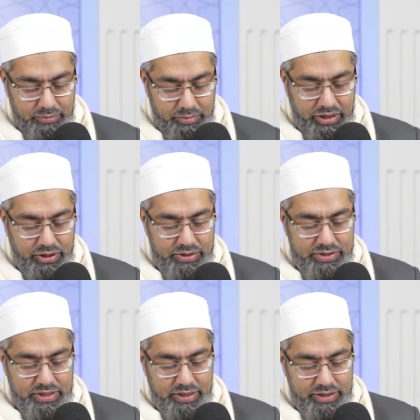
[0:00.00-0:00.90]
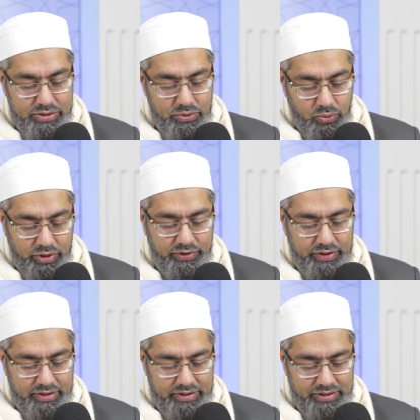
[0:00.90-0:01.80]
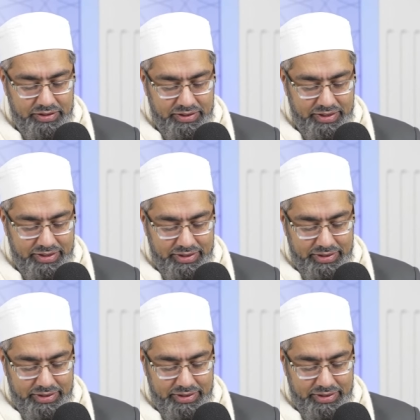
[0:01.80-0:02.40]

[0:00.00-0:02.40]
Because it is worth it. It